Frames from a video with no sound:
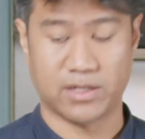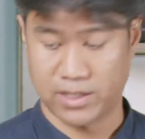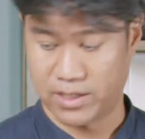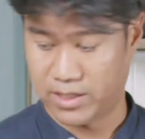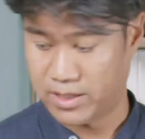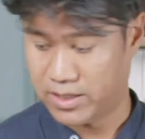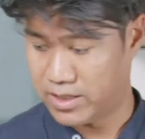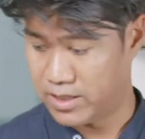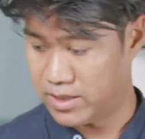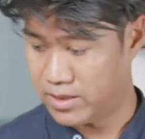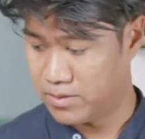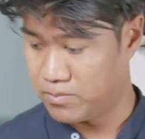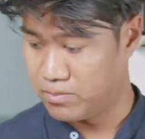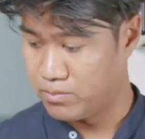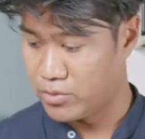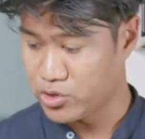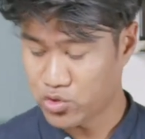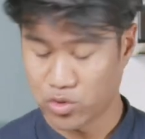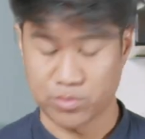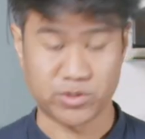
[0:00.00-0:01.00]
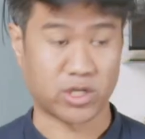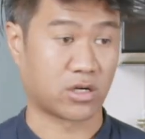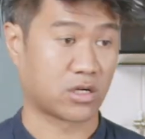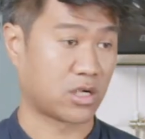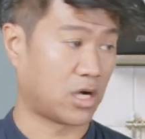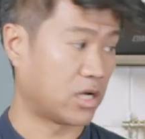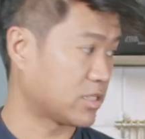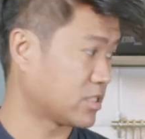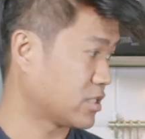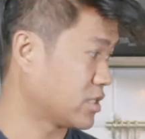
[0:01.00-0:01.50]
the mushrooms are
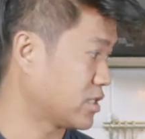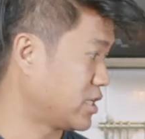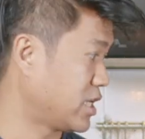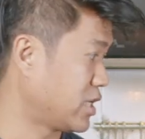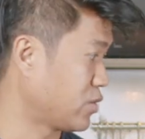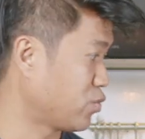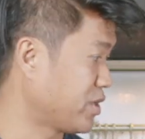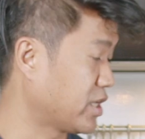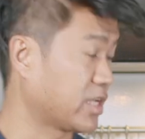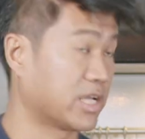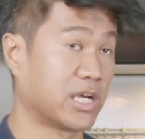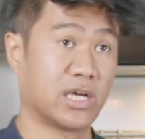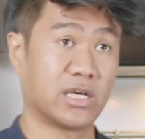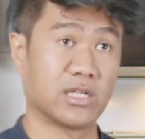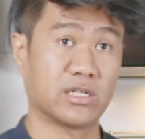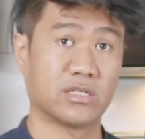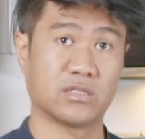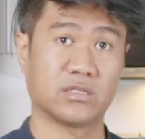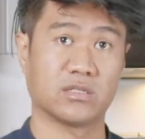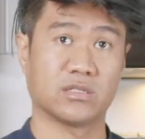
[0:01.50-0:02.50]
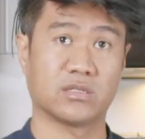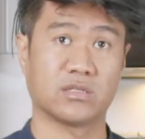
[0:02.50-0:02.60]
cut, then we can